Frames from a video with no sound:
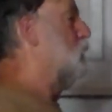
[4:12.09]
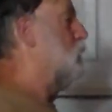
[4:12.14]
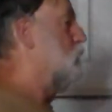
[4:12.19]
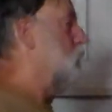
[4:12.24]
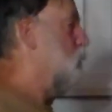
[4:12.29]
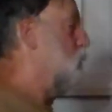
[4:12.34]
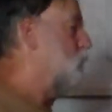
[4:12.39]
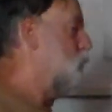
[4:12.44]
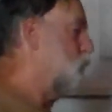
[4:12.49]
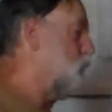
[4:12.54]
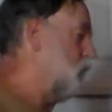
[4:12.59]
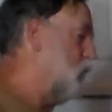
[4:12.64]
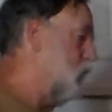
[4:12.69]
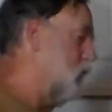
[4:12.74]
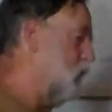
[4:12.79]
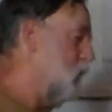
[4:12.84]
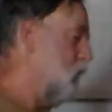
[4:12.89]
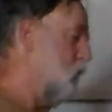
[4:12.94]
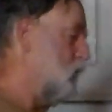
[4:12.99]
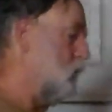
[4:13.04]
is
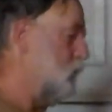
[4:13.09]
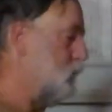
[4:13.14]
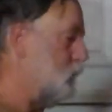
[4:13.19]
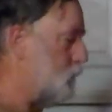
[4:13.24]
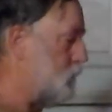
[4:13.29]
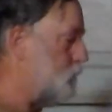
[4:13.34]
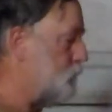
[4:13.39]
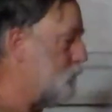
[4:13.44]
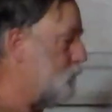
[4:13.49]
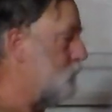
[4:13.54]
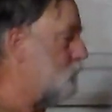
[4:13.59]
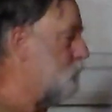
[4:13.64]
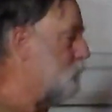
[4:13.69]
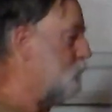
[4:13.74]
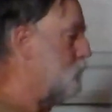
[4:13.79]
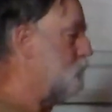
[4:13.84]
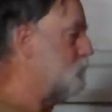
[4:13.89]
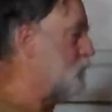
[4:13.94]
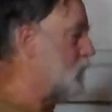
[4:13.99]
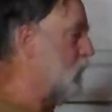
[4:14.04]

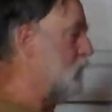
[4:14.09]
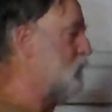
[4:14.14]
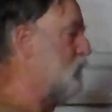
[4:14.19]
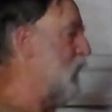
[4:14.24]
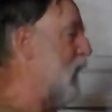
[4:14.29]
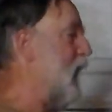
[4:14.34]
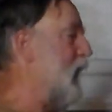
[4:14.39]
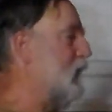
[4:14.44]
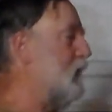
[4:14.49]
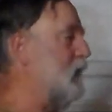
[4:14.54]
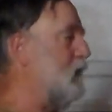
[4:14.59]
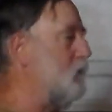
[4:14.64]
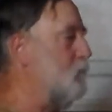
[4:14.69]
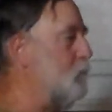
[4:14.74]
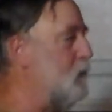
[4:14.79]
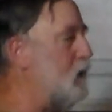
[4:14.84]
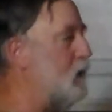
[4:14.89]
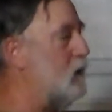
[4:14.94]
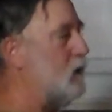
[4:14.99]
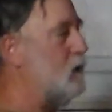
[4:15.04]

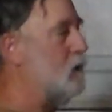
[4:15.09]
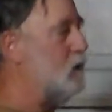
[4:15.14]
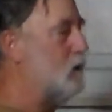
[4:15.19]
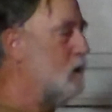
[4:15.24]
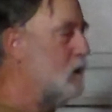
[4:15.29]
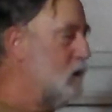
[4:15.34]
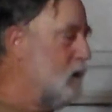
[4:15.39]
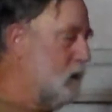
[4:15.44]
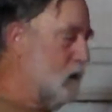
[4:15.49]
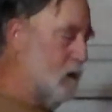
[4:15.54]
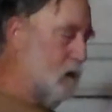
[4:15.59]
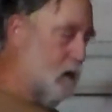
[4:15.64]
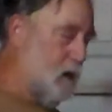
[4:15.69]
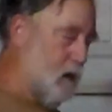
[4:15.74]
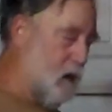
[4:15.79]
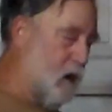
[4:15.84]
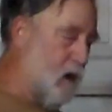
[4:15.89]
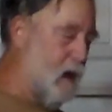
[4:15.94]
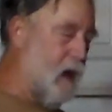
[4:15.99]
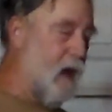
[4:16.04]
attacking me,
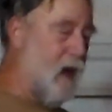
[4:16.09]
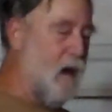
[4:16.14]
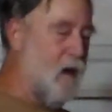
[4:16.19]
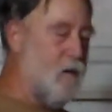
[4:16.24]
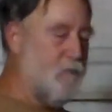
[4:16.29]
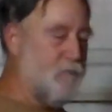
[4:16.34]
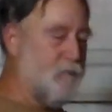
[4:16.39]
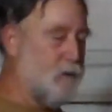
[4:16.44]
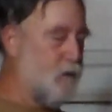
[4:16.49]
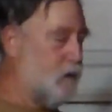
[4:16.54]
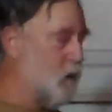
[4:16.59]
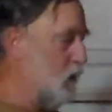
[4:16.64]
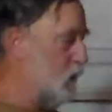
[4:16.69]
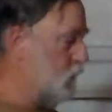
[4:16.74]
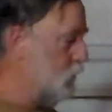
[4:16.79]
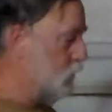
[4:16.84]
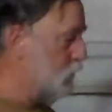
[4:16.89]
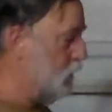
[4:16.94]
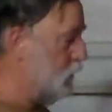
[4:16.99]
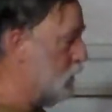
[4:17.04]
and I have a
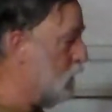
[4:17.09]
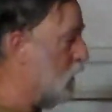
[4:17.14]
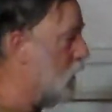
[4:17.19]
gun or a